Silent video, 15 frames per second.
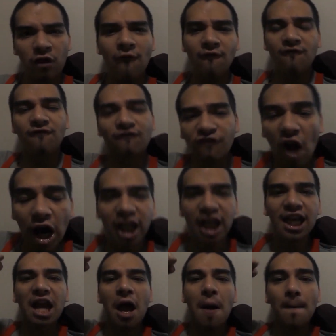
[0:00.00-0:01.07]
You
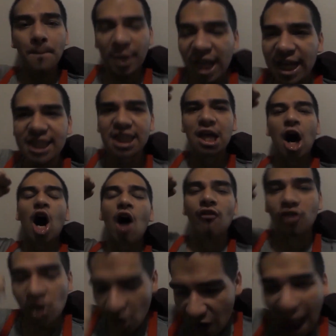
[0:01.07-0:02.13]
fucking piece
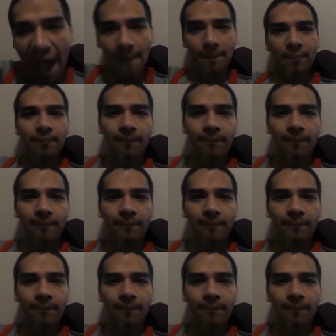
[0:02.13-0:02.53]
of crap.